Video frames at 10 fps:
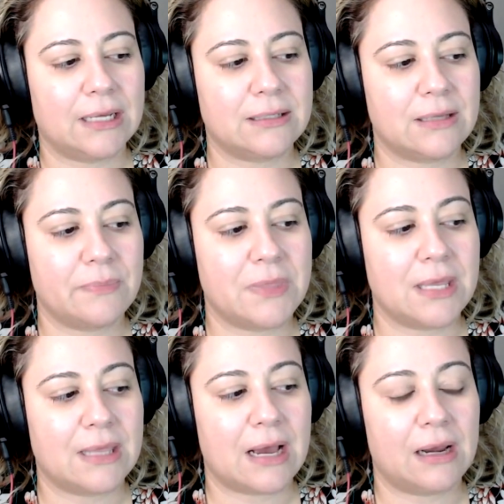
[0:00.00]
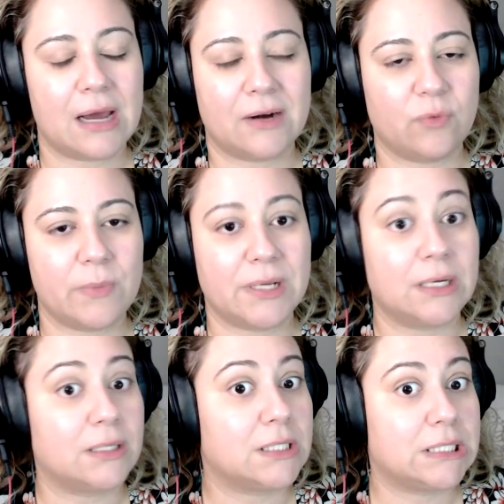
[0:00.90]
is something that a lot of
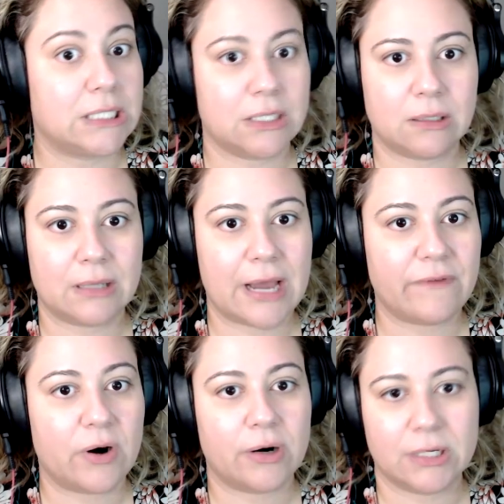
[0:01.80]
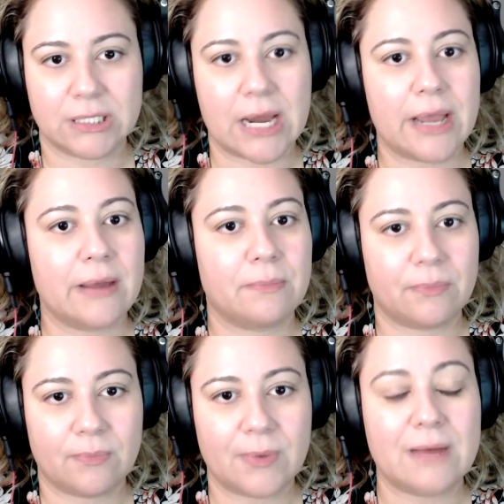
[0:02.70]
women still have a hard time